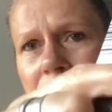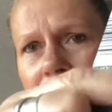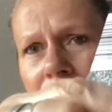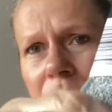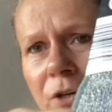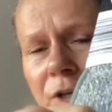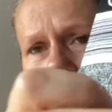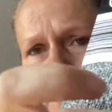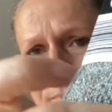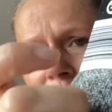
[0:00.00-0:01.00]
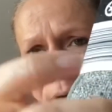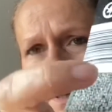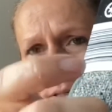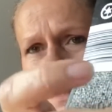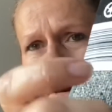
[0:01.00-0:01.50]
You've got your
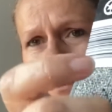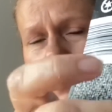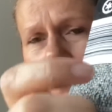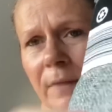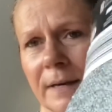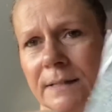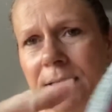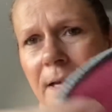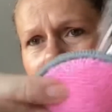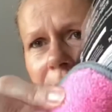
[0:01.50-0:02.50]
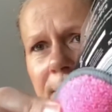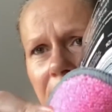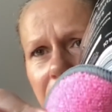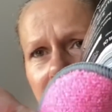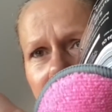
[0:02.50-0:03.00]
scourer on that side and you've